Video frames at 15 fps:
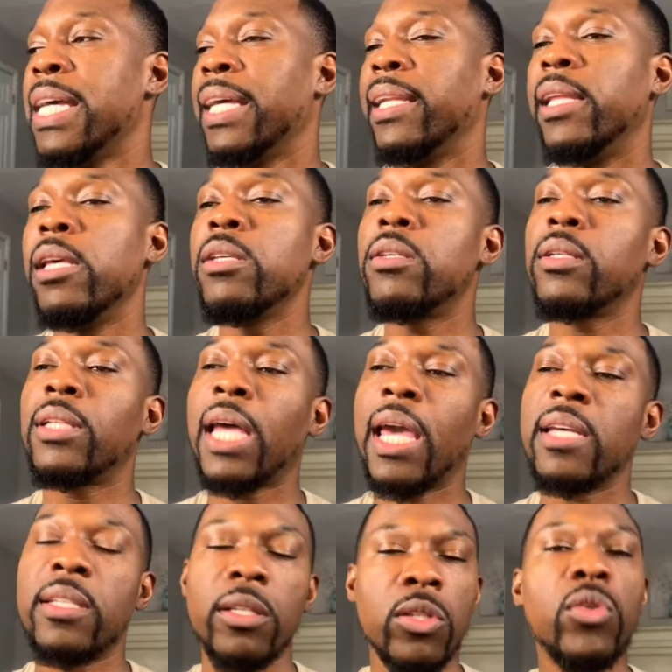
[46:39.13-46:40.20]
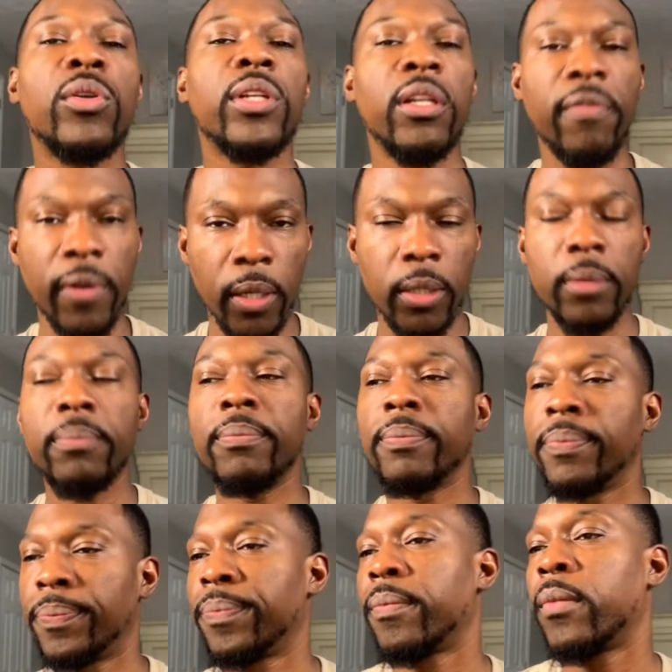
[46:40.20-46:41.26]
These are things that you can develop
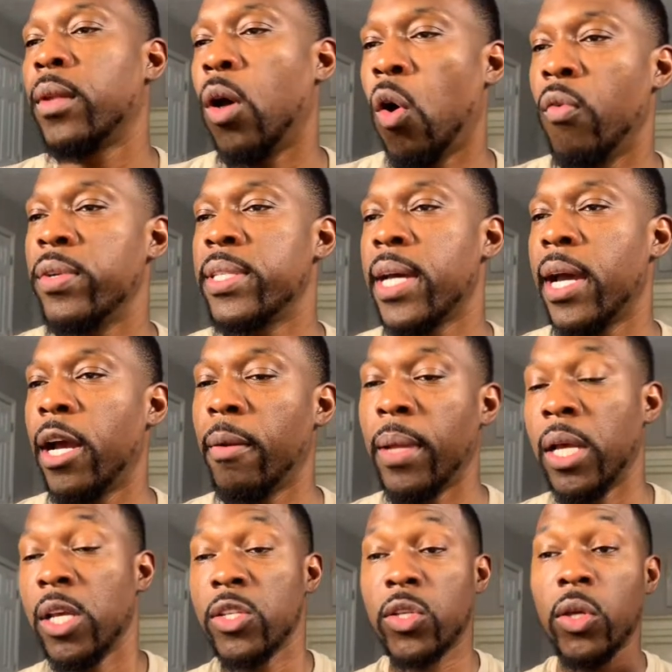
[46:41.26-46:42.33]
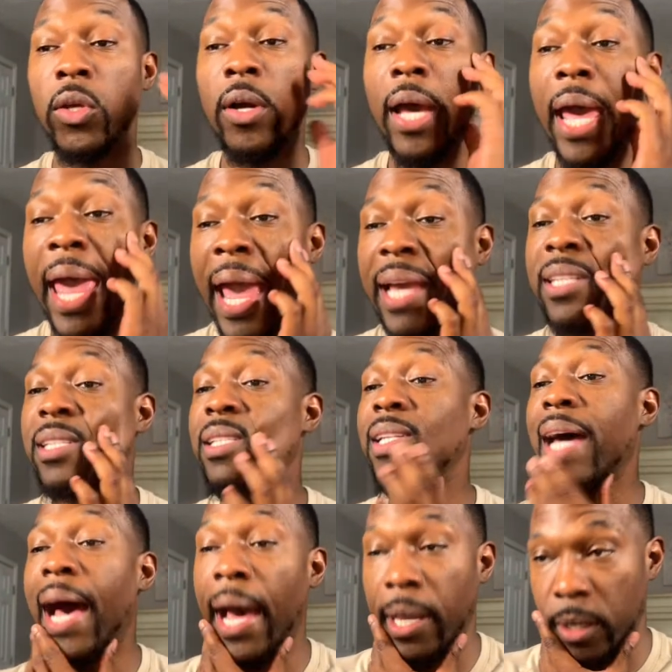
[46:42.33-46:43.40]
over time. So your action
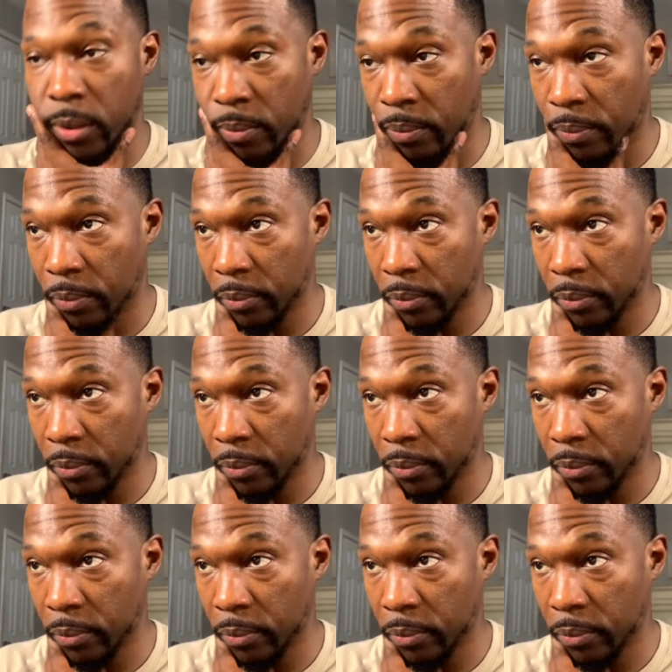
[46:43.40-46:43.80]
item